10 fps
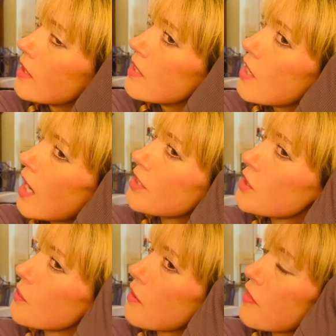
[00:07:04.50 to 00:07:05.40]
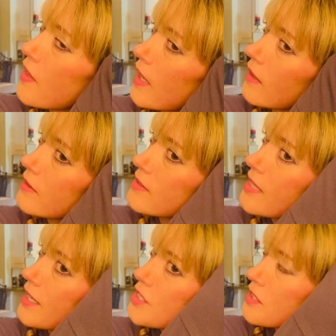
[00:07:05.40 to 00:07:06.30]
not too thick
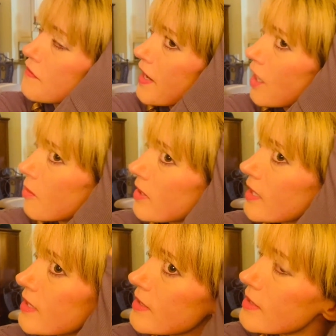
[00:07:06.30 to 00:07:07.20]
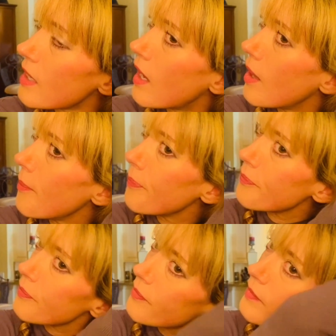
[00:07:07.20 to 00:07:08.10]
section of hair because,
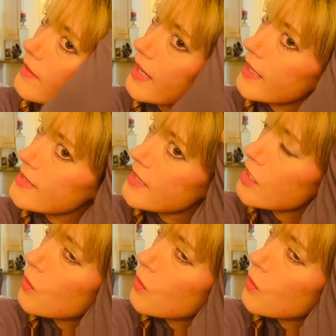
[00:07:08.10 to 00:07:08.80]
like I said, you